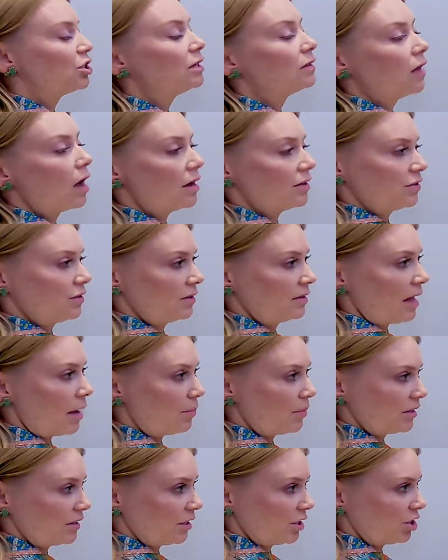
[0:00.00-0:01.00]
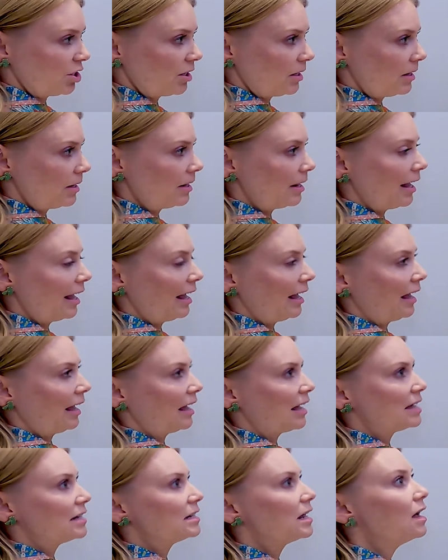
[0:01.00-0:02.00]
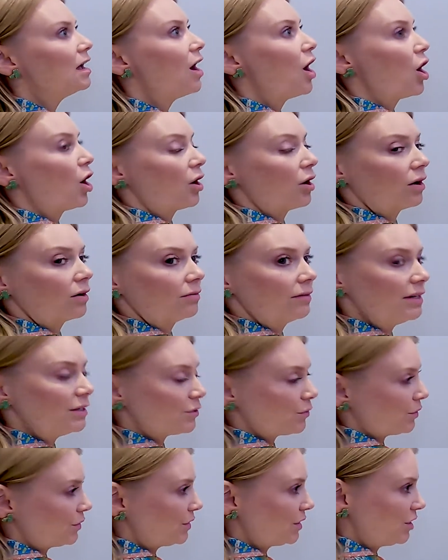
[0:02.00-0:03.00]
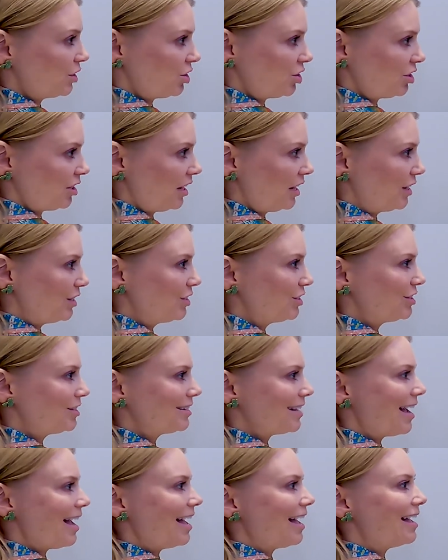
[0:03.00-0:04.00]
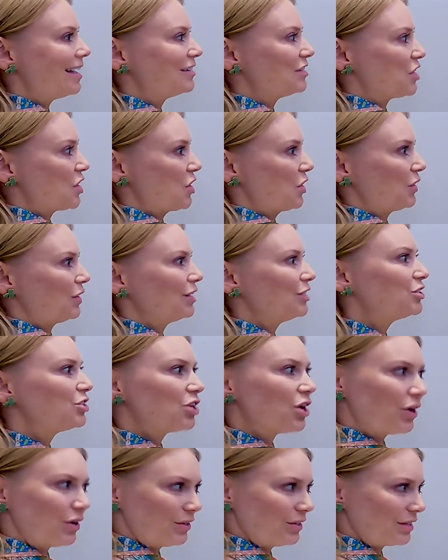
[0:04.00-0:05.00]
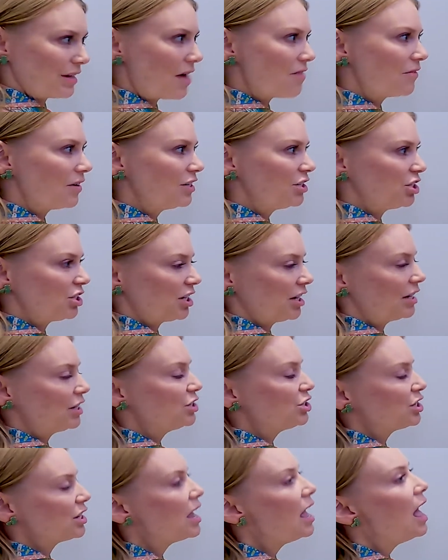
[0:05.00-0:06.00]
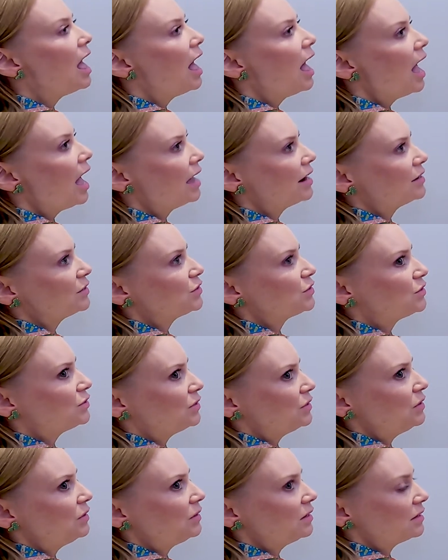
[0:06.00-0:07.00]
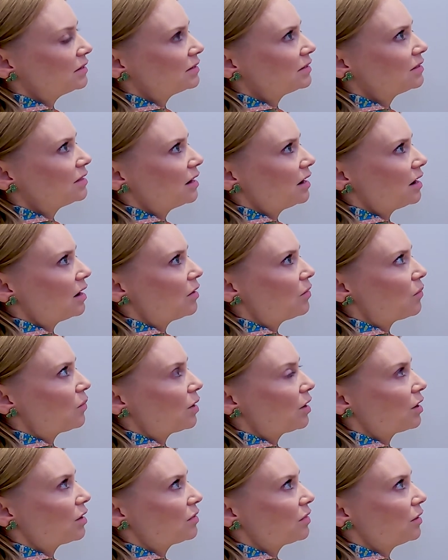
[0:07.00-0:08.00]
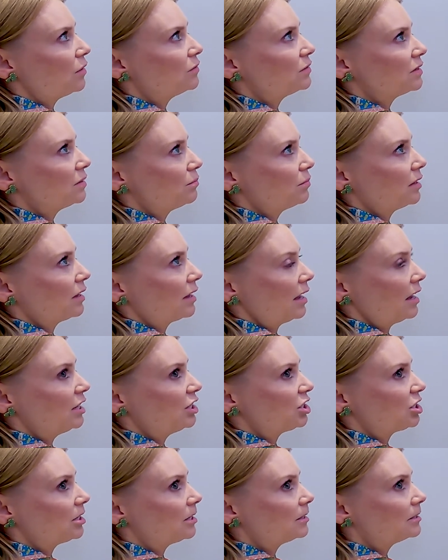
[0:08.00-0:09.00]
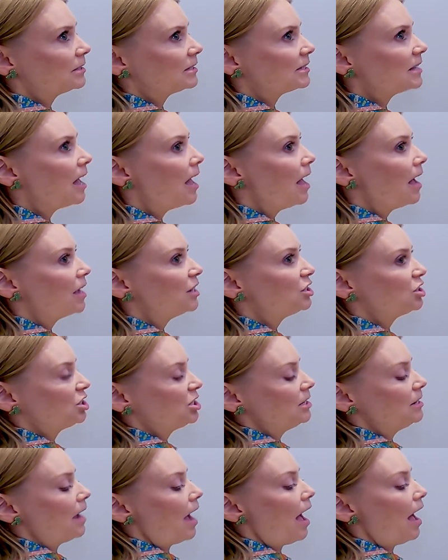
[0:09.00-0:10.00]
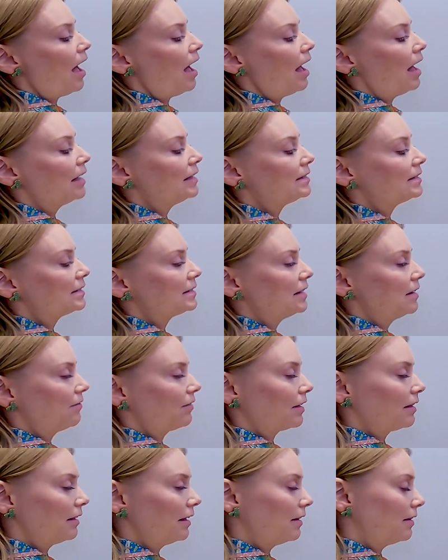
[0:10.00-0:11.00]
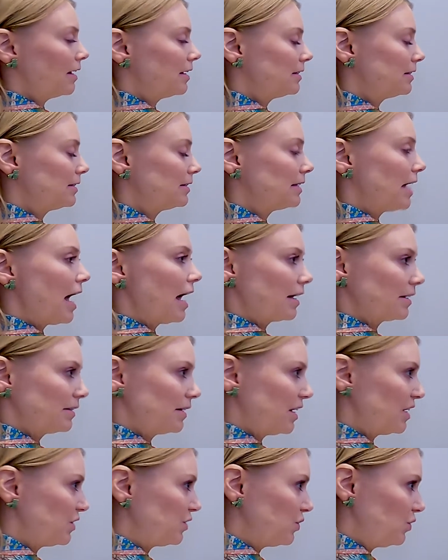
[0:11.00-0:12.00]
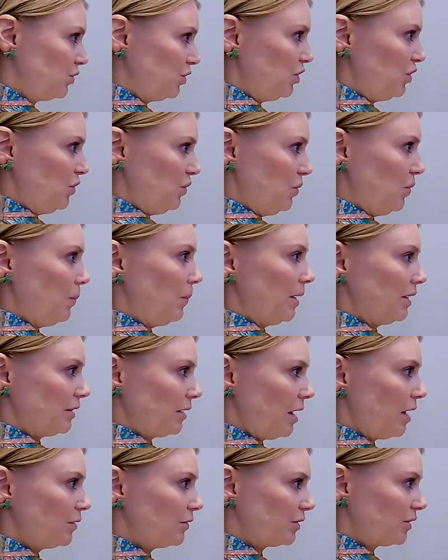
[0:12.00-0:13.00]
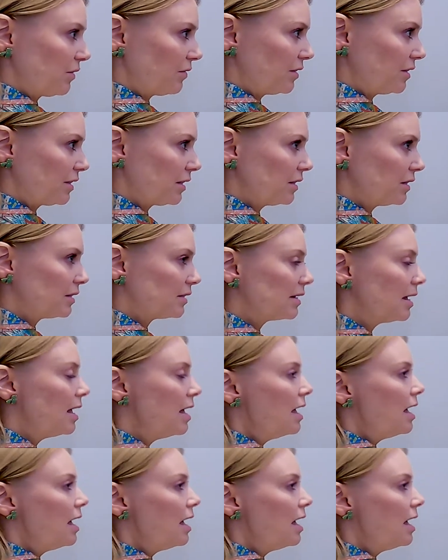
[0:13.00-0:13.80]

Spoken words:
lost that position, and her resources changed and her insurance coverage changed. And as soon as there were those implications, she had significantly less access to mental health services.